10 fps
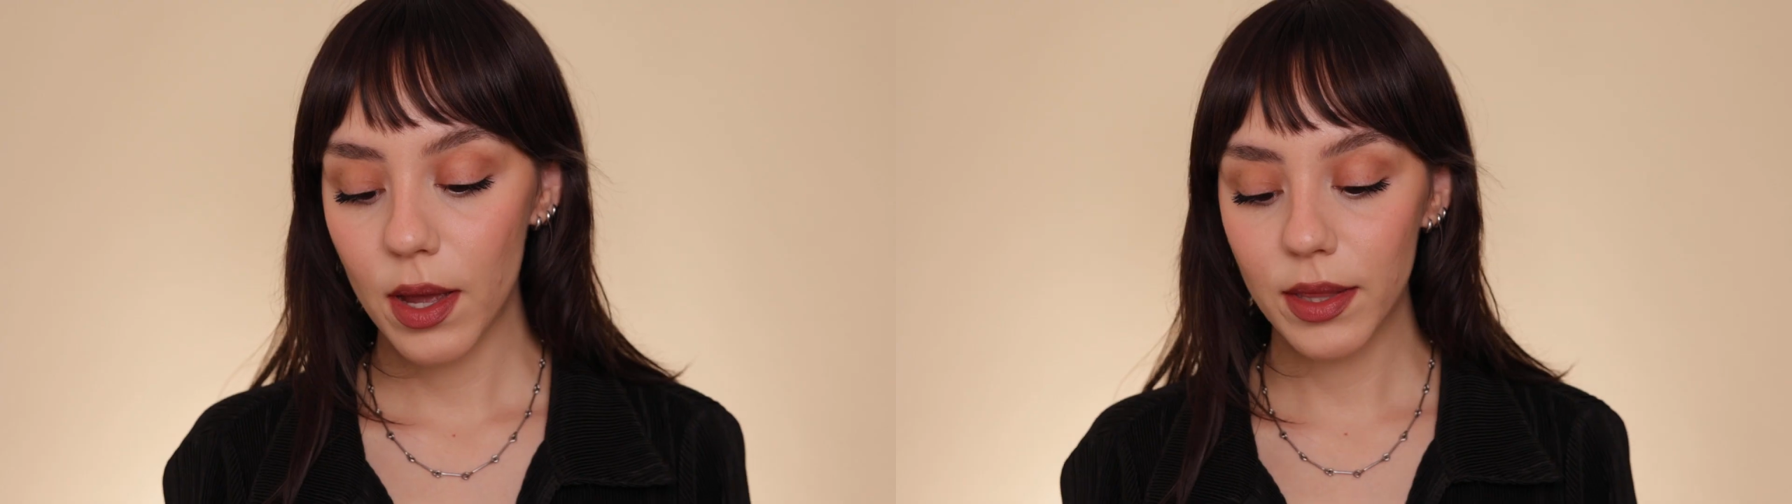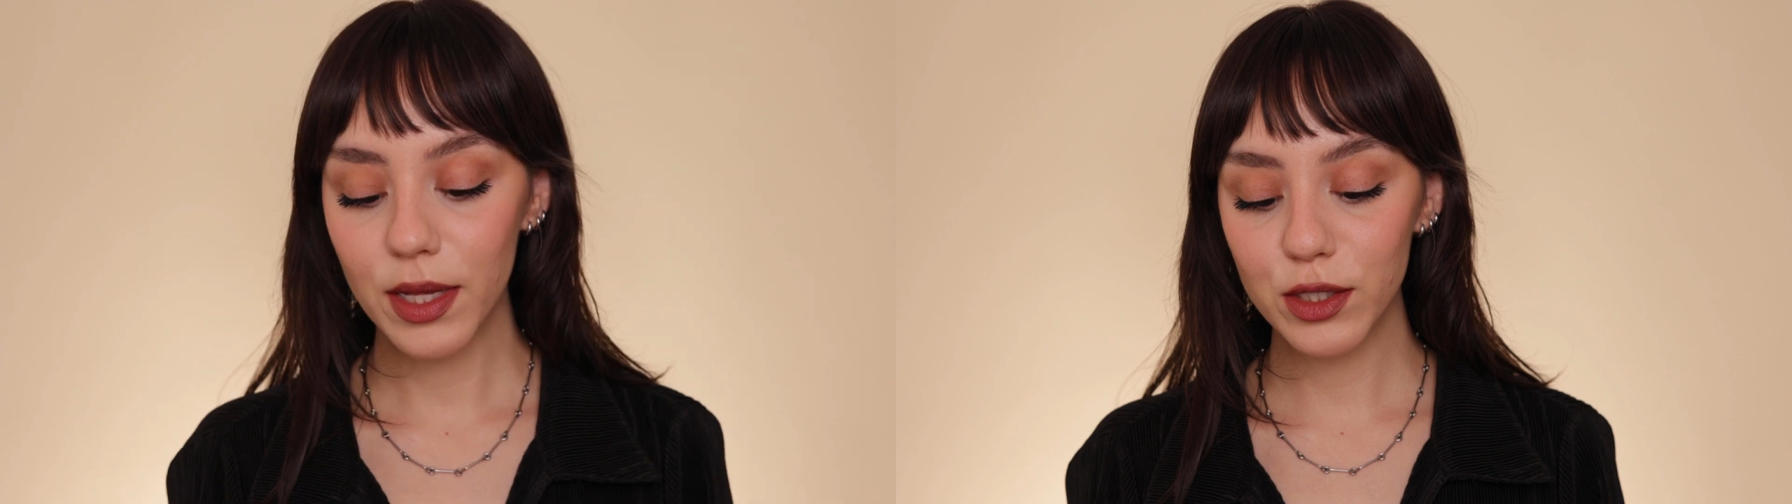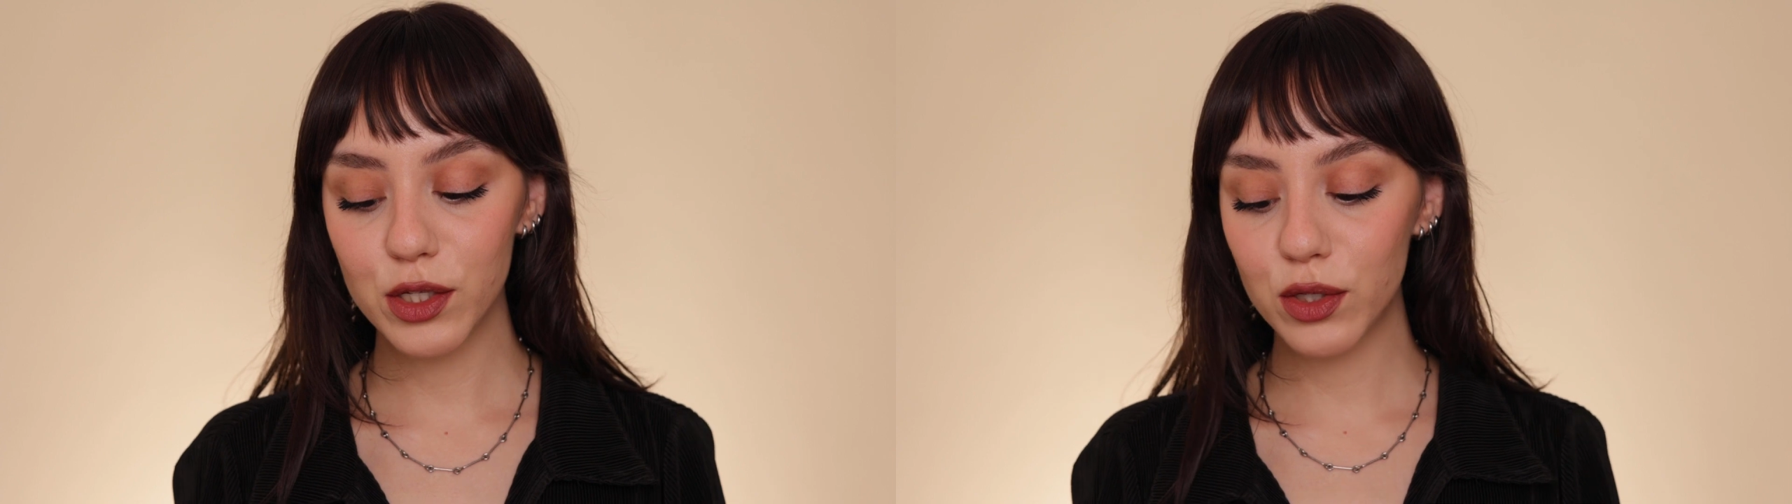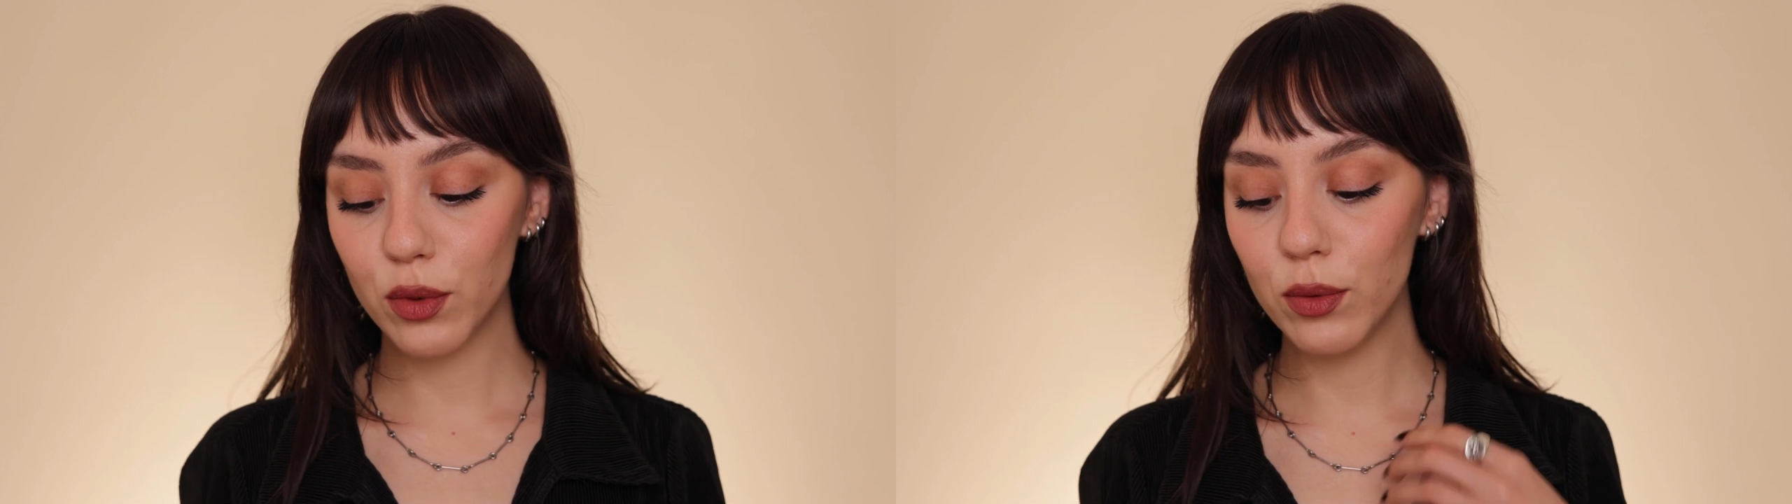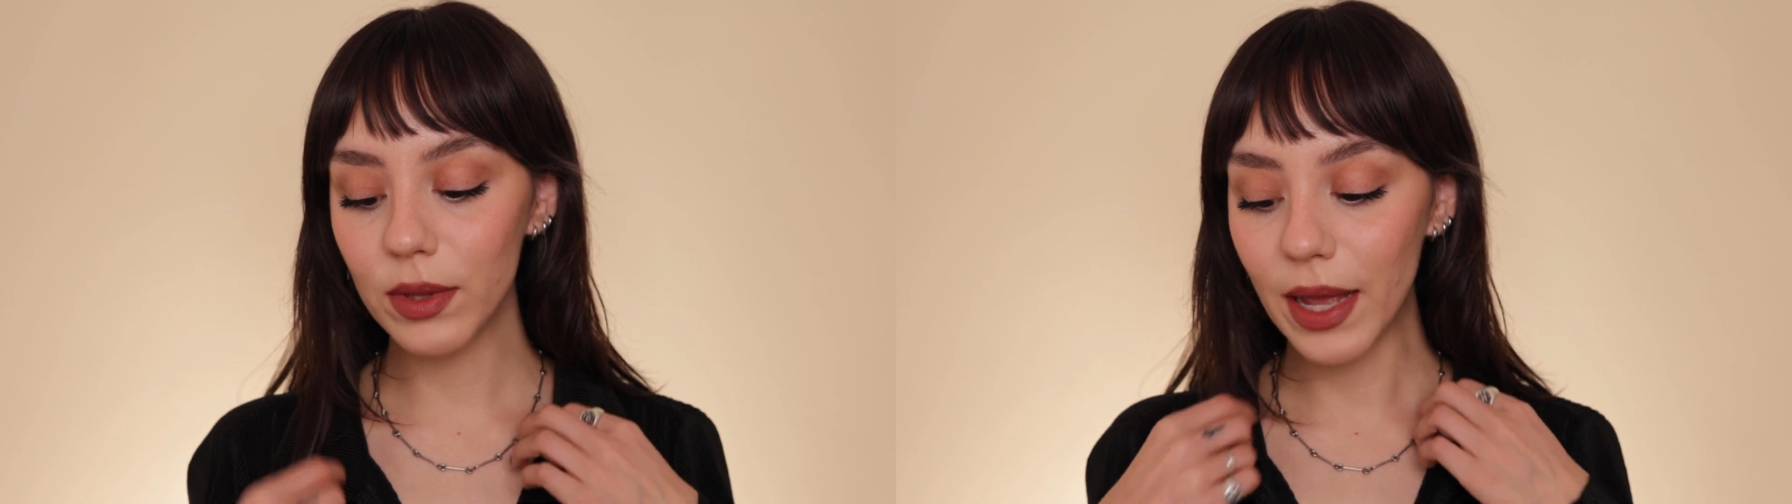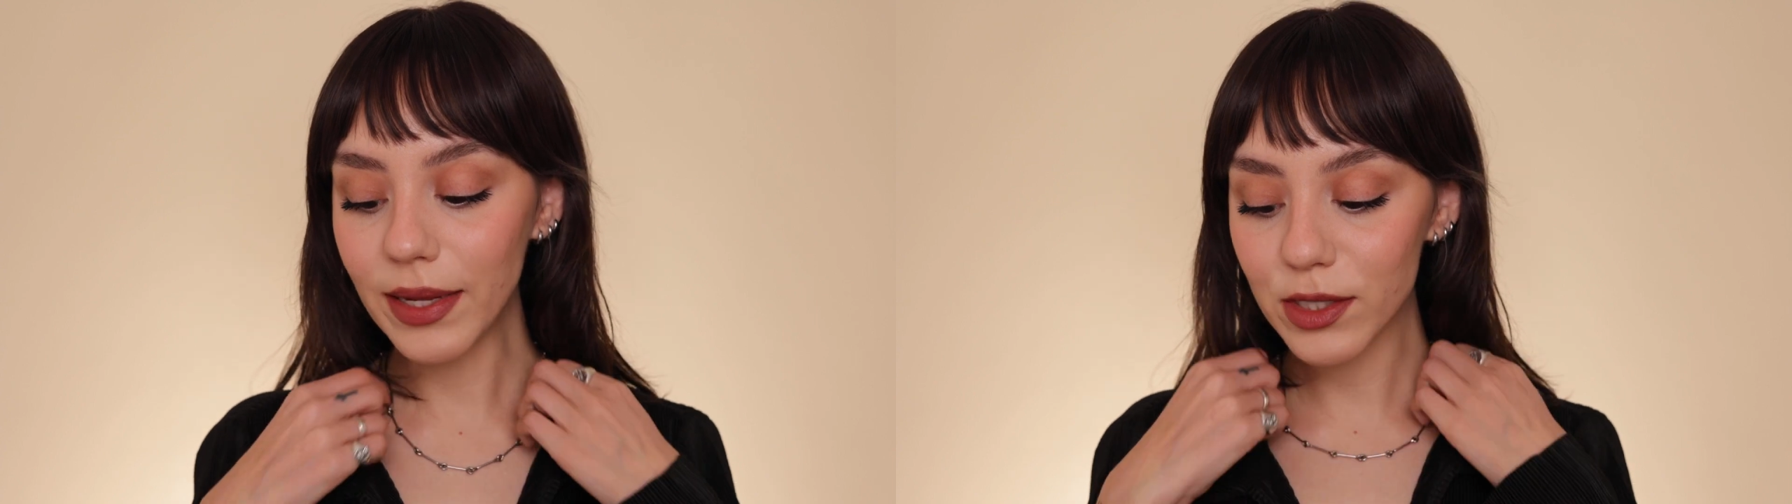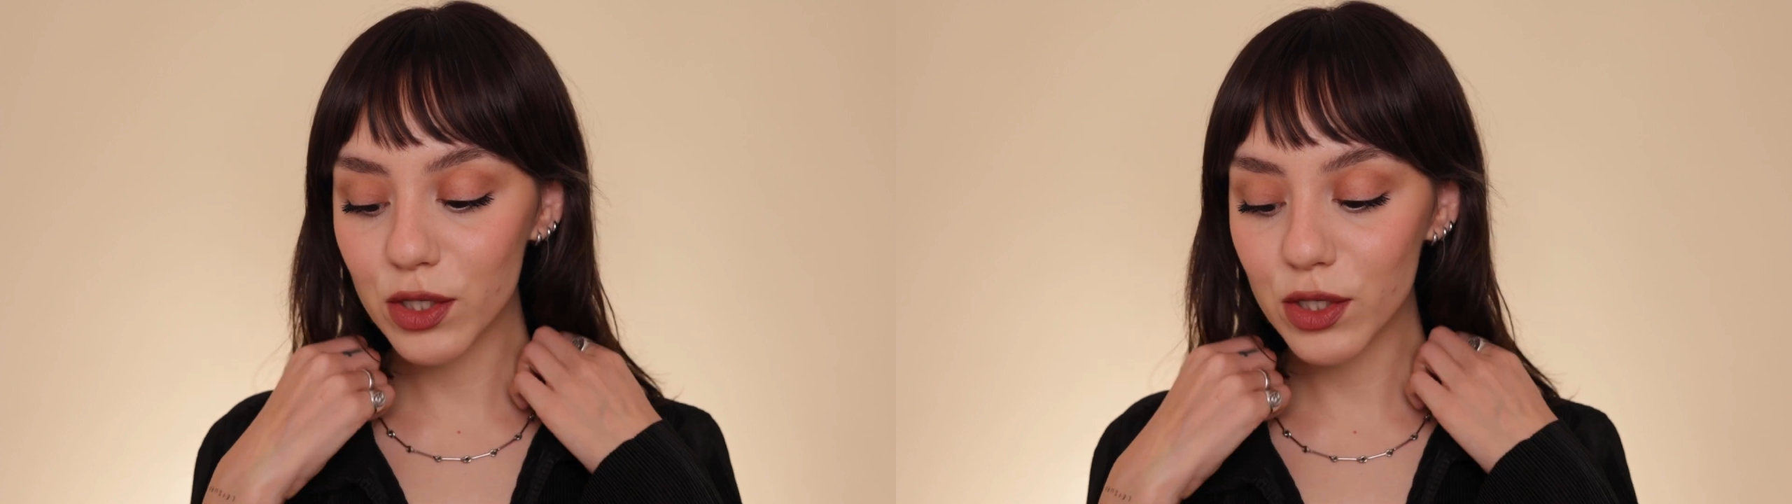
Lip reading: I think it's too light